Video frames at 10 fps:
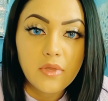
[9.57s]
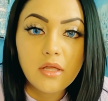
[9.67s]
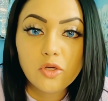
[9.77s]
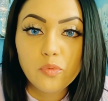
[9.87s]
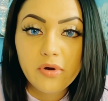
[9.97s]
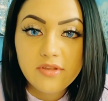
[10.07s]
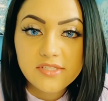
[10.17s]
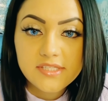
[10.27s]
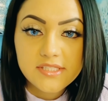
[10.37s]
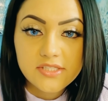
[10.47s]
Hello,
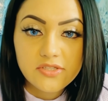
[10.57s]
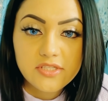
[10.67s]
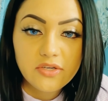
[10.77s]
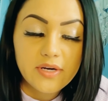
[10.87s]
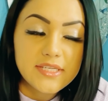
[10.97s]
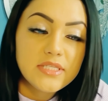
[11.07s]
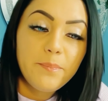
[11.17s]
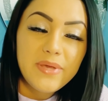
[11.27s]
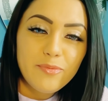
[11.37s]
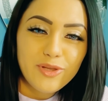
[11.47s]
brothers and sisters in Christ,
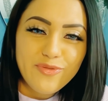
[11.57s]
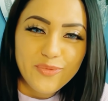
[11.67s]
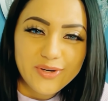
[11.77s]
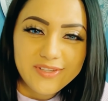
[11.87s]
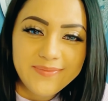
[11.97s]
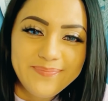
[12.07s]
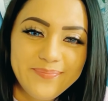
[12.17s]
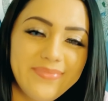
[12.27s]
people of the world.